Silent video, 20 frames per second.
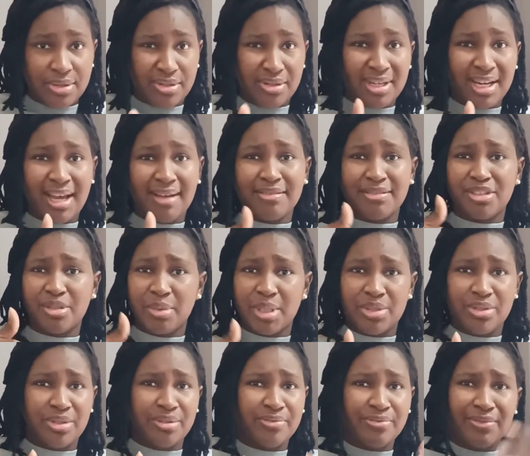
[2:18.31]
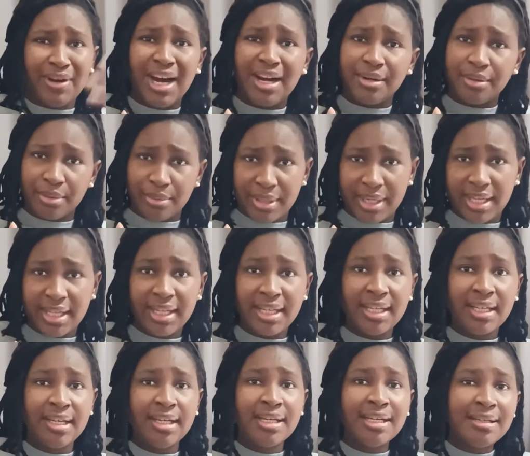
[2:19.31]
You don't have a dormitory far away
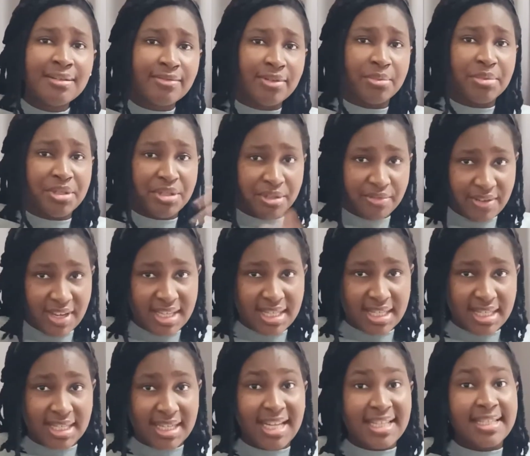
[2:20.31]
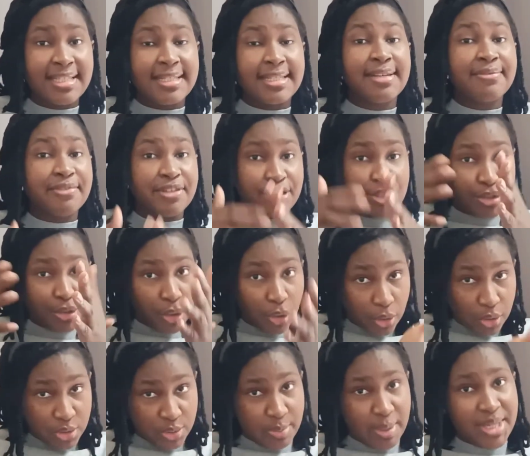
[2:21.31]
from the university. That's if it's
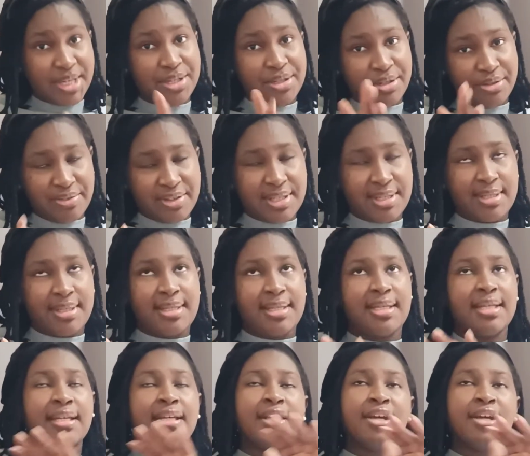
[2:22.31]
owned by the university.